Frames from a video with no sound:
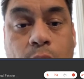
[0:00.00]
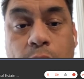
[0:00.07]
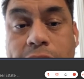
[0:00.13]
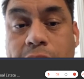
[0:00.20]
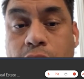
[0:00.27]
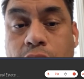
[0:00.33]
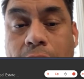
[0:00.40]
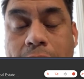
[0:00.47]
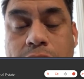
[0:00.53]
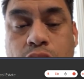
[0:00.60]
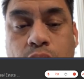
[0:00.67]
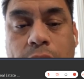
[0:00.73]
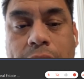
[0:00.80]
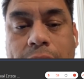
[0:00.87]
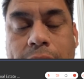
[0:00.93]
And with the
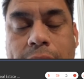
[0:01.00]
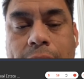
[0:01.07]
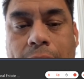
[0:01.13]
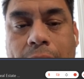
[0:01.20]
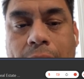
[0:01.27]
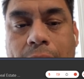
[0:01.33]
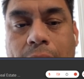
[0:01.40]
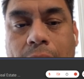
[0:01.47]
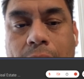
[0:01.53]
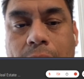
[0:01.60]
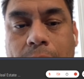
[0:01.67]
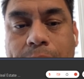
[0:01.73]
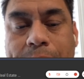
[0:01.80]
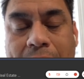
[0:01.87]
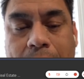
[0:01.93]
graduated
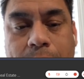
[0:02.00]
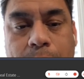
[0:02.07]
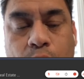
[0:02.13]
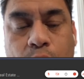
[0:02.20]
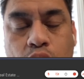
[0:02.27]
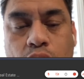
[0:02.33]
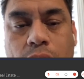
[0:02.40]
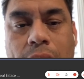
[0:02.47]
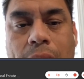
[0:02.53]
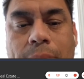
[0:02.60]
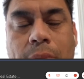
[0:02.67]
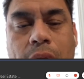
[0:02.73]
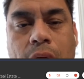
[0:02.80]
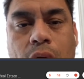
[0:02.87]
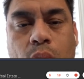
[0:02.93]
payment
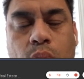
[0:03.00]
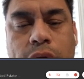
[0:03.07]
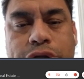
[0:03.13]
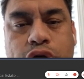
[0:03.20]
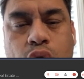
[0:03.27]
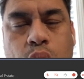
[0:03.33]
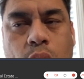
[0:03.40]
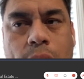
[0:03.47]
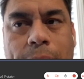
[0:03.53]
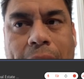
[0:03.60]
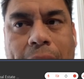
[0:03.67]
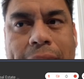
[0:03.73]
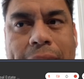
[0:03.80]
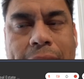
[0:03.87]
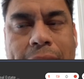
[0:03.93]
program, what's cool
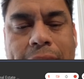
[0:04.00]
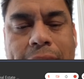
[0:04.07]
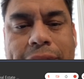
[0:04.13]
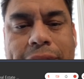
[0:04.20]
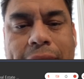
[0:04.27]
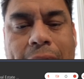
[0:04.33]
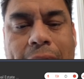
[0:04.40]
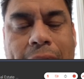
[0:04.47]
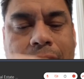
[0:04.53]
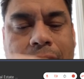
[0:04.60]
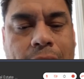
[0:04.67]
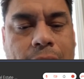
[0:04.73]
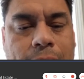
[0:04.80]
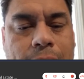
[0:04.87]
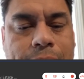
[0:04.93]
about it is
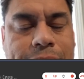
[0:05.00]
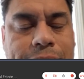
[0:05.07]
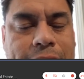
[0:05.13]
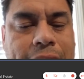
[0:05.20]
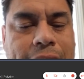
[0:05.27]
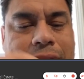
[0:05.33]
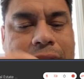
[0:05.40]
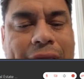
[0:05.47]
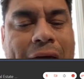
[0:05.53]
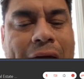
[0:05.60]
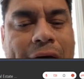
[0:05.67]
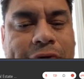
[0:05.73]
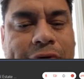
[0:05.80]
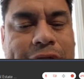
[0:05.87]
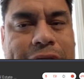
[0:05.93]
that they
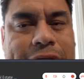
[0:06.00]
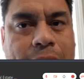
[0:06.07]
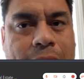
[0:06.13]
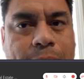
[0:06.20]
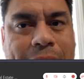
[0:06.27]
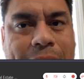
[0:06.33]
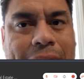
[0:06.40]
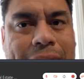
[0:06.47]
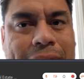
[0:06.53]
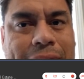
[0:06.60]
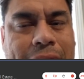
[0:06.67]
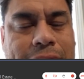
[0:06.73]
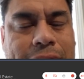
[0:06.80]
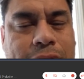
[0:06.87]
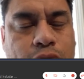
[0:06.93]
have a
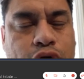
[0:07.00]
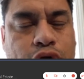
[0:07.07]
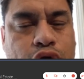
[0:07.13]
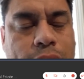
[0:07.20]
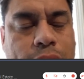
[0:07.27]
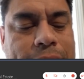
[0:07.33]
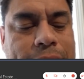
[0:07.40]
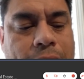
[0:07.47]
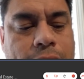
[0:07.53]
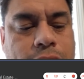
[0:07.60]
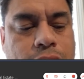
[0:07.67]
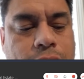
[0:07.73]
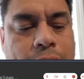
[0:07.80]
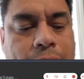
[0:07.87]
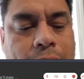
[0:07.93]
template that they were showing me
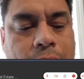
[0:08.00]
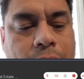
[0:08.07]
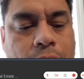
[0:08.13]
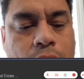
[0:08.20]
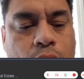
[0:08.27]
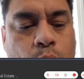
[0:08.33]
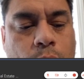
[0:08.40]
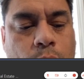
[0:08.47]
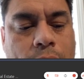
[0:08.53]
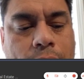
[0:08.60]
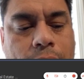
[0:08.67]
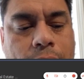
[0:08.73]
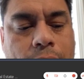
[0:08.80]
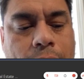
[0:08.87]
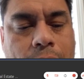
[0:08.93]
yesterday,
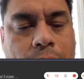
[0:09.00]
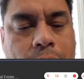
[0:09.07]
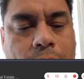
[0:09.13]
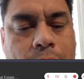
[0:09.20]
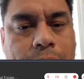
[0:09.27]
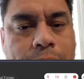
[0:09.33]
where